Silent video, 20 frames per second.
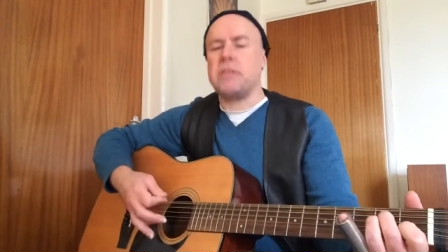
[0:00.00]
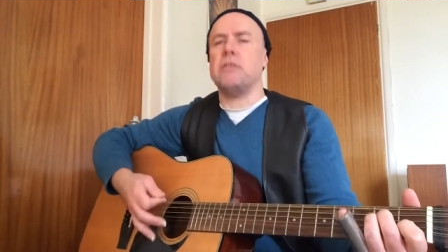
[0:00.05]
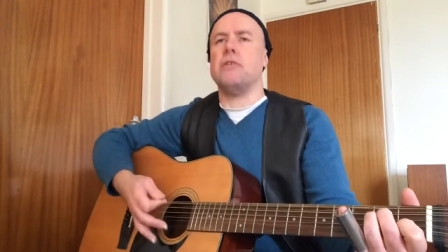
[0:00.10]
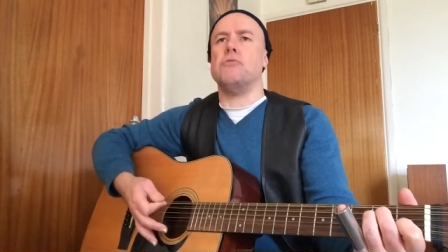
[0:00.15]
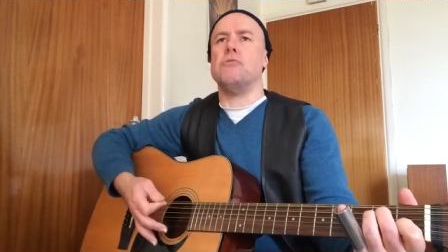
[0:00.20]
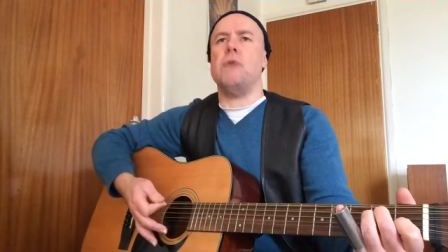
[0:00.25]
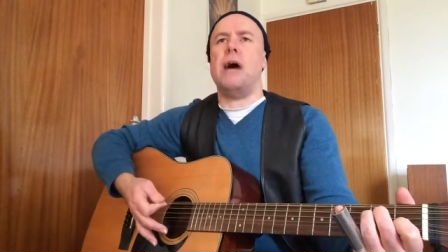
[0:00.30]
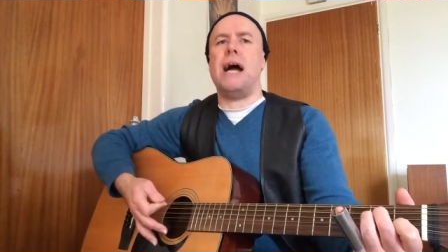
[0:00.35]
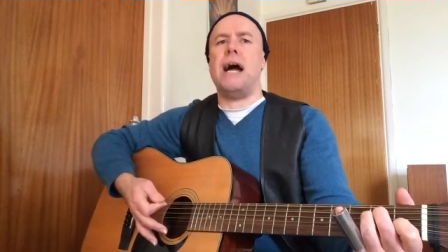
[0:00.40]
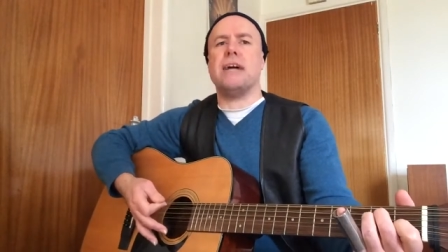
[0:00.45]
The
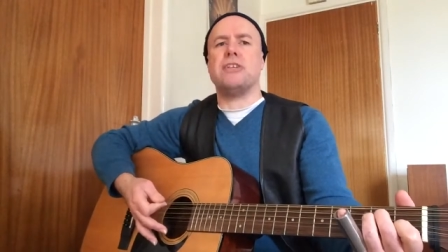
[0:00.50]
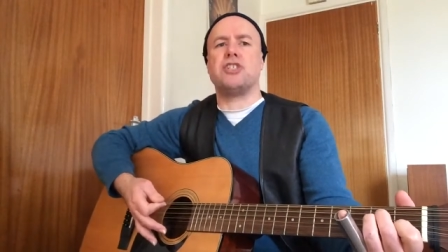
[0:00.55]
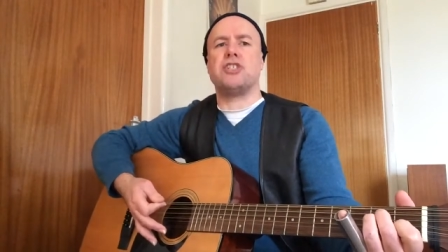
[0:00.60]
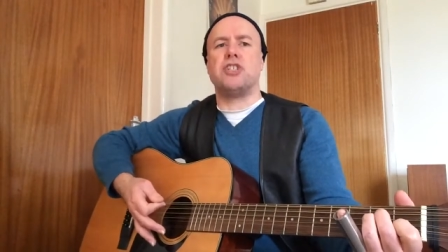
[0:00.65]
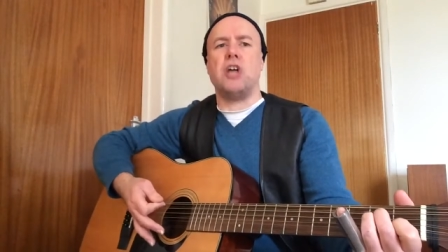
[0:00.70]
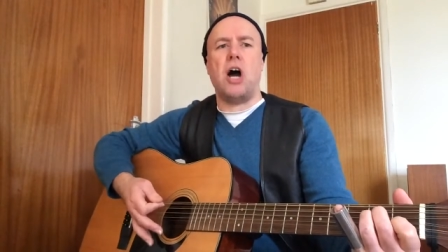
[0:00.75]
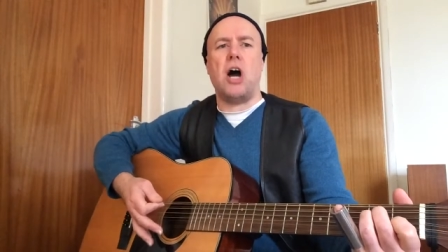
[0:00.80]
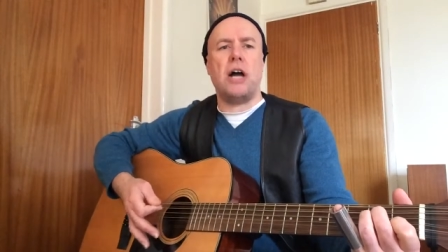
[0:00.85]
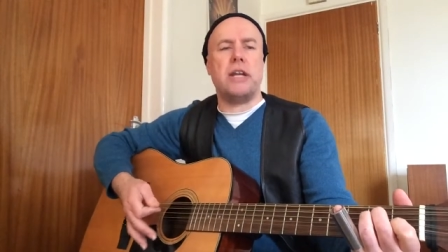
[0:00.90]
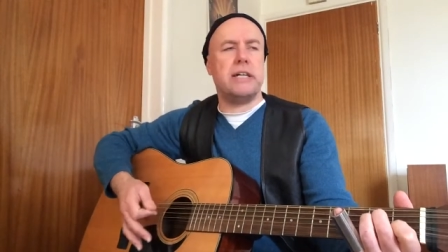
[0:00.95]
riot
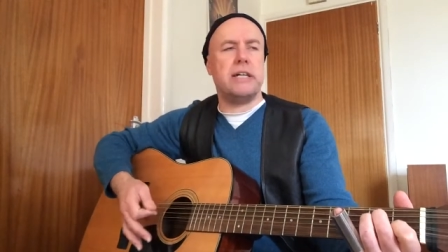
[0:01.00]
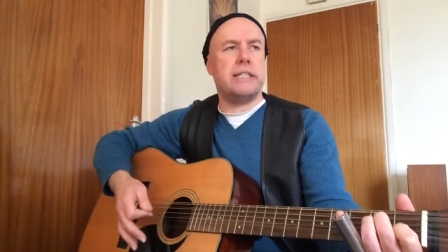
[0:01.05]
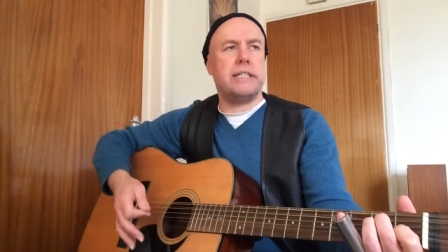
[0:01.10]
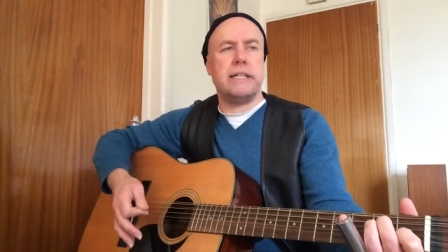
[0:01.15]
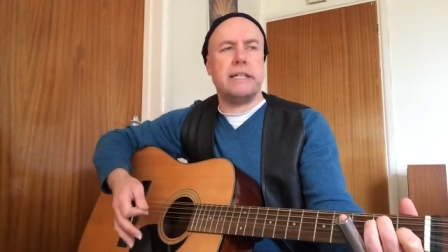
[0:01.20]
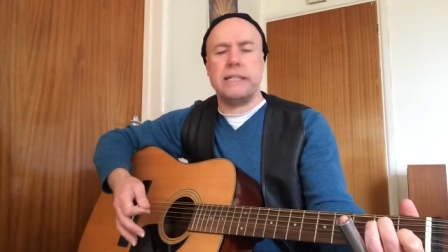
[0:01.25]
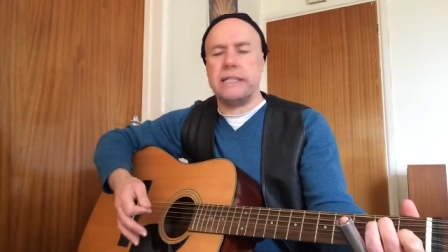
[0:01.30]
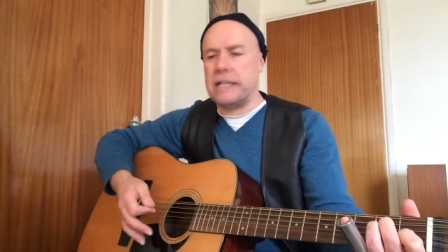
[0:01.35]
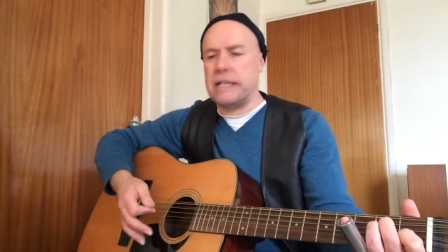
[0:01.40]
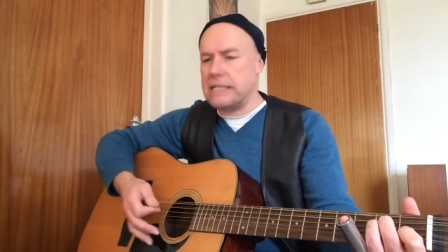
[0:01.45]
started
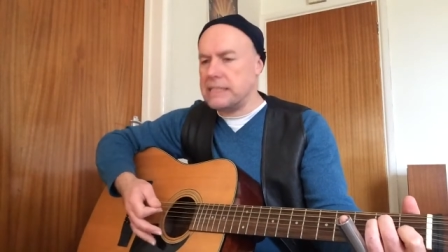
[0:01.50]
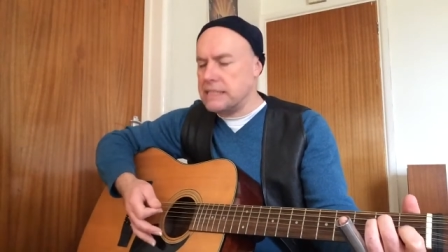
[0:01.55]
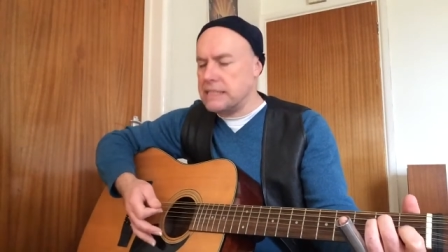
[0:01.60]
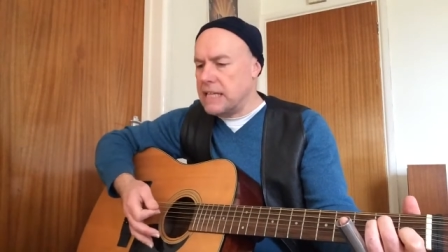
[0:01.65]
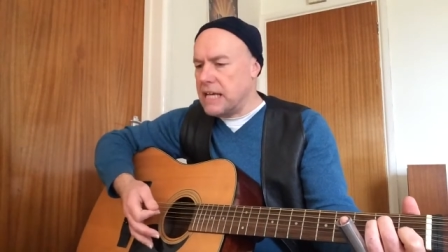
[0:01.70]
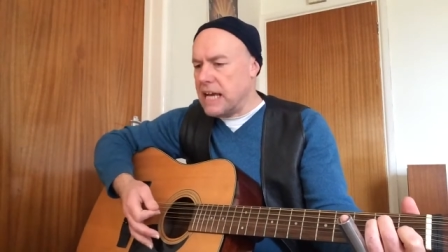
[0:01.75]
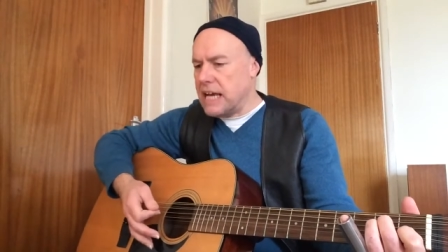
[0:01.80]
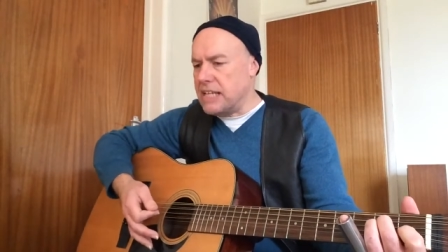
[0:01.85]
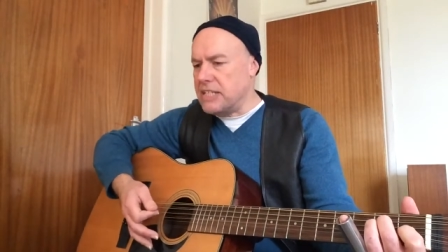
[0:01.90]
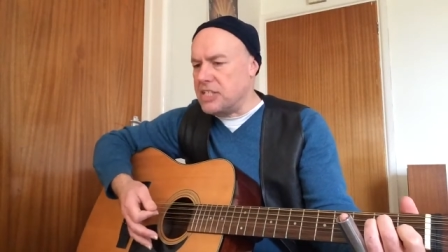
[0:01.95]

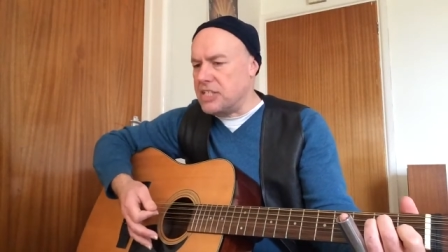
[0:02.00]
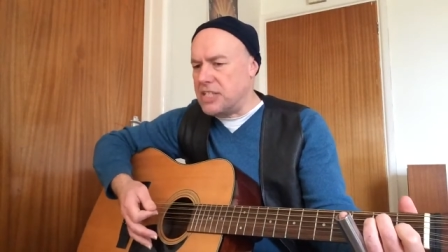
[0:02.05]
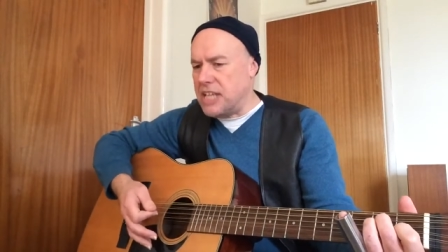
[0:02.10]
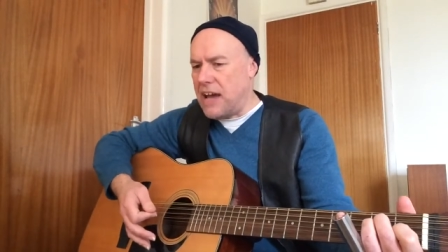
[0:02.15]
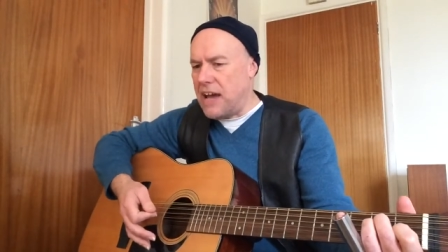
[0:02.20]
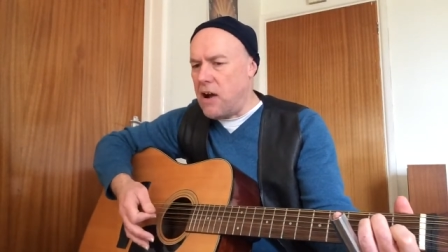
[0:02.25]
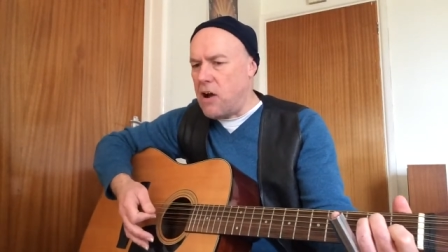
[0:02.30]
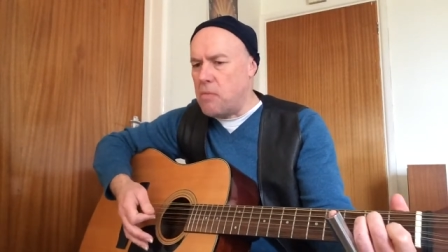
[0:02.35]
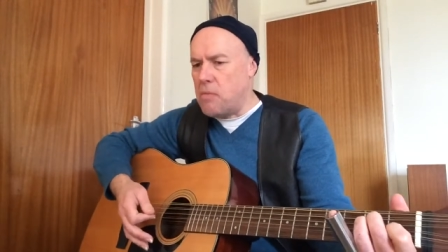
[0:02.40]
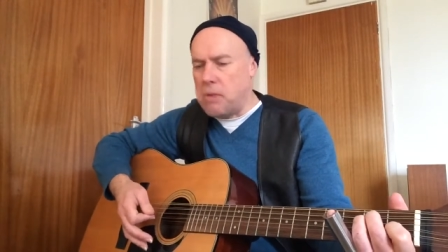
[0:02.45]
in
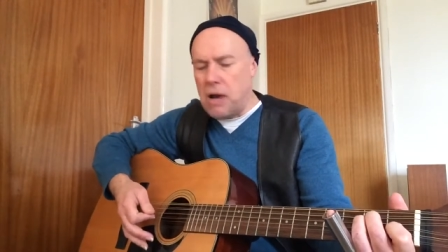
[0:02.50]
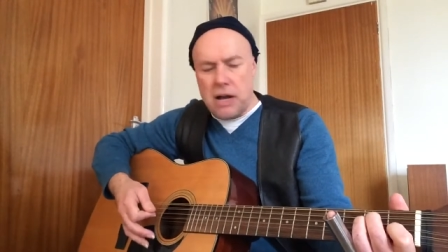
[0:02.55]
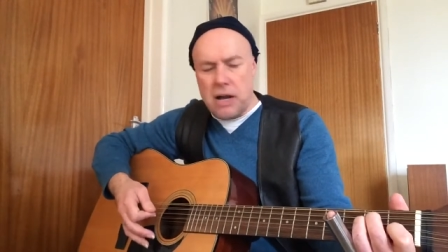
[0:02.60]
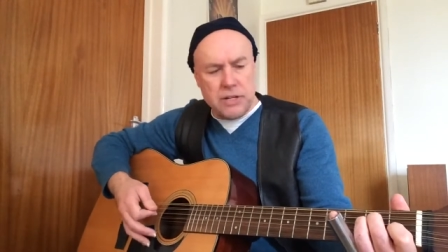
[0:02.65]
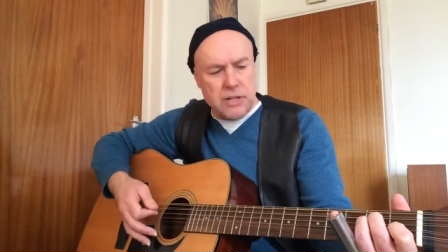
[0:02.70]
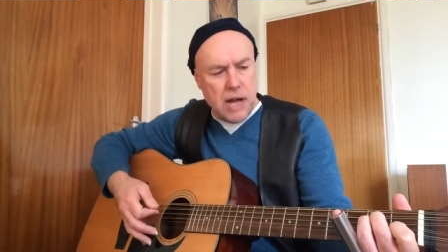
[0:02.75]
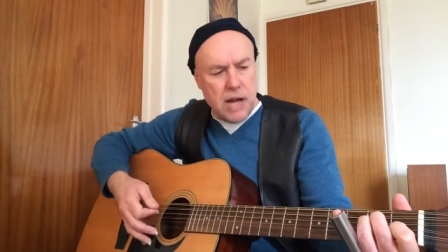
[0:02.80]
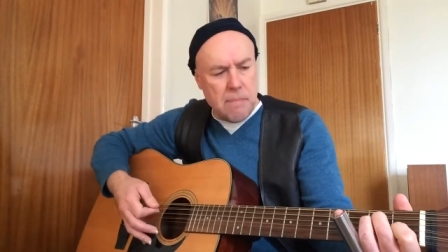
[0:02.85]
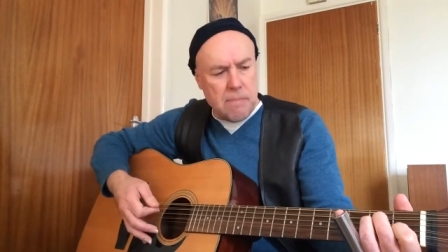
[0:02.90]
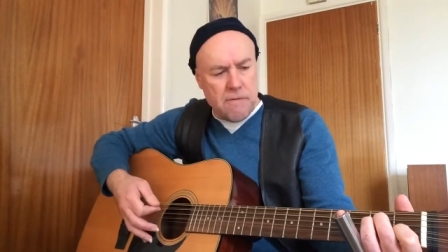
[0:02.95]
cell block
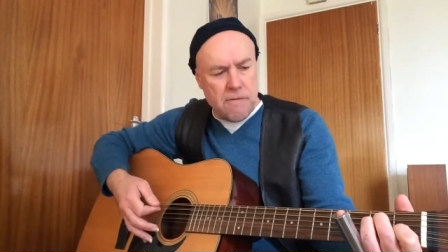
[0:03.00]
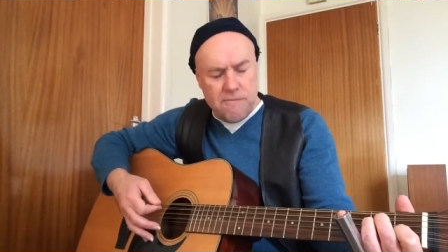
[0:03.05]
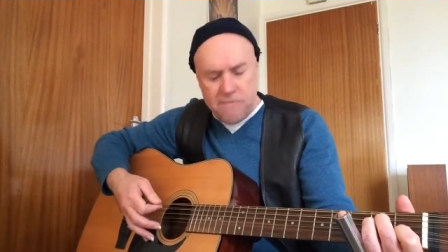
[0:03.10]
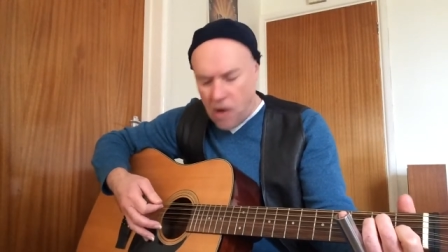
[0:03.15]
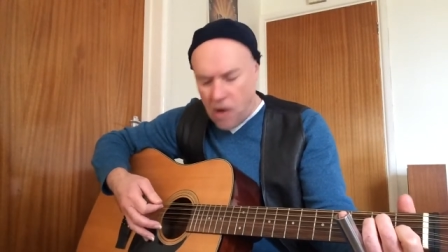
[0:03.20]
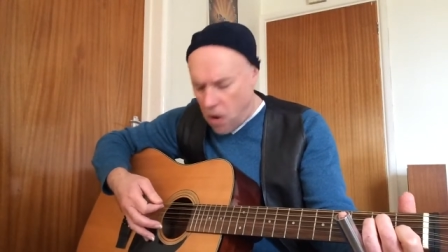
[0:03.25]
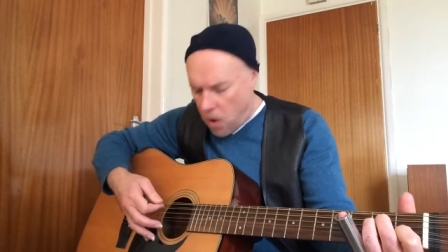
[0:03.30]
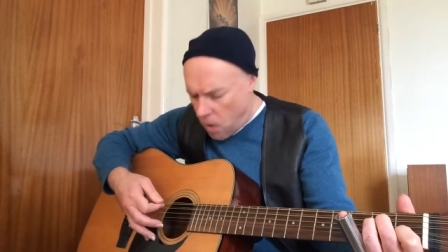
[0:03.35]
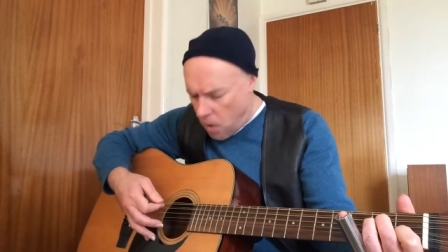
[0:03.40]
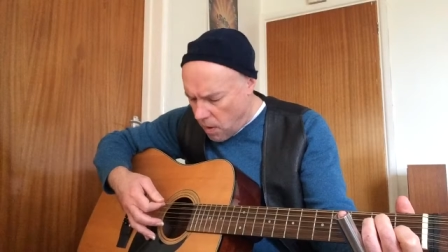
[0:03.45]
number
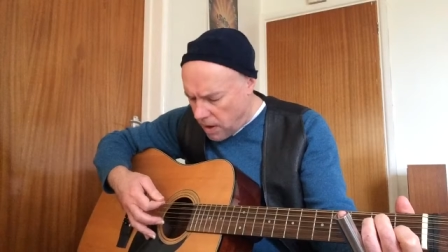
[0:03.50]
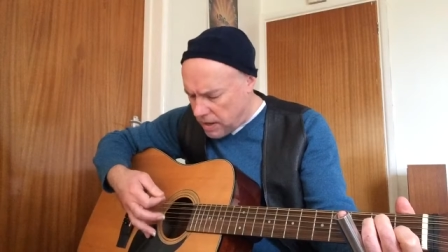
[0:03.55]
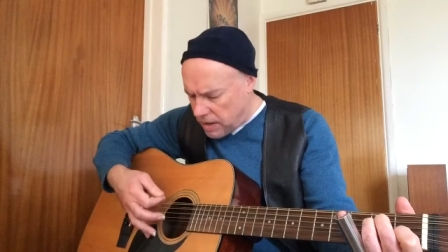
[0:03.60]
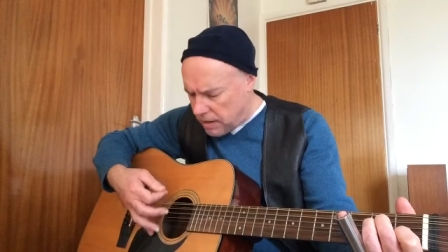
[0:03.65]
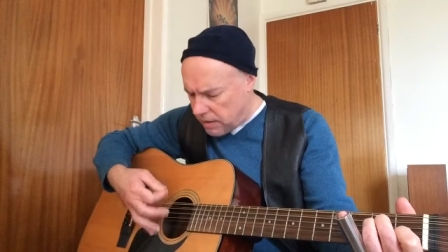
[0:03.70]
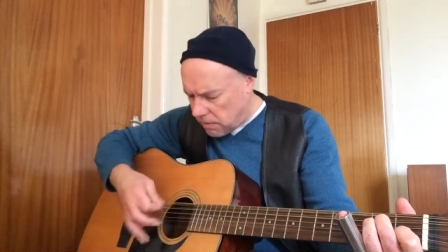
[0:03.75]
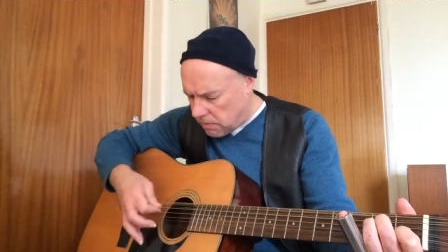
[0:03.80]
four